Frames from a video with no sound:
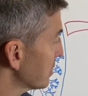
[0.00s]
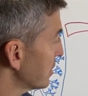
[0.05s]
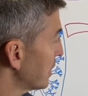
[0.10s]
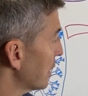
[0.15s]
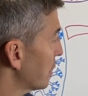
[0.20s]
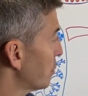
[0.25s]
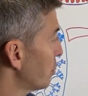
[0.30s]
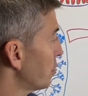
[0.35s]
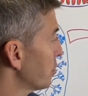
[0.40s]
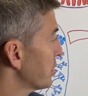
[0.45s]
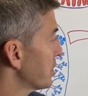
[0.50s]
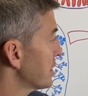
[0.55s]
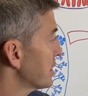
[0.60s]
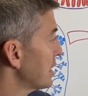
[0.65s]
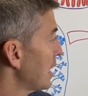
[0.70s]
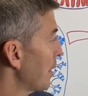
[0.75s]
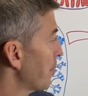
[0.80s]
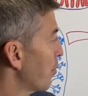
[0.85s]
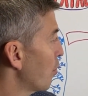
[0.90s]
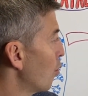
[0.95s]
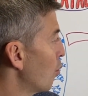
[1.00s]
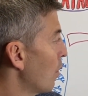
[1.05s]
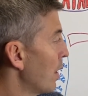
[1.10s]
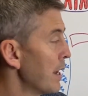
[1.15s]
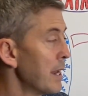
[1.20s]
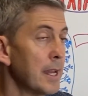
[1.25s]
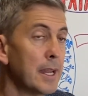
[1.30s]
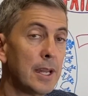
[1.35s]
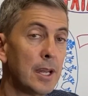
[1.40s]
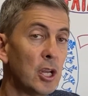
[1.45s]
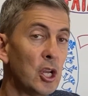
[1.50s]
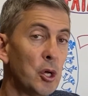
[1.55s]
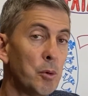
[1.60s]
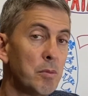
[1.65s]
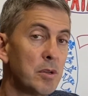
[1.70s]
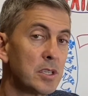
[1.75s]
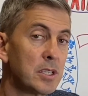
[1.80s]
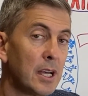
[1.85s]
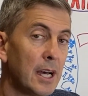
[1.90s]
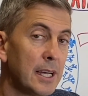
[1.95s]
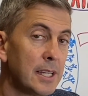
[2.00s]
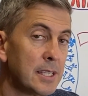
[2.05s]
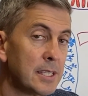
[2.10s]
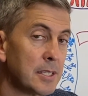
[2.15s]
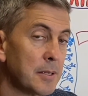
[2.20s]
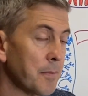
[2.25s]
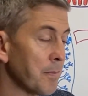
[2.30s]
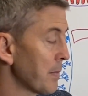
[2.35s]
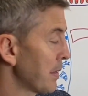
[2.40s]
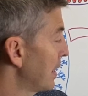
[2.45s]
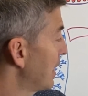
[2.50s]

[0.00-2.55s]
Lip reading: they're called type 1 pneumocytes.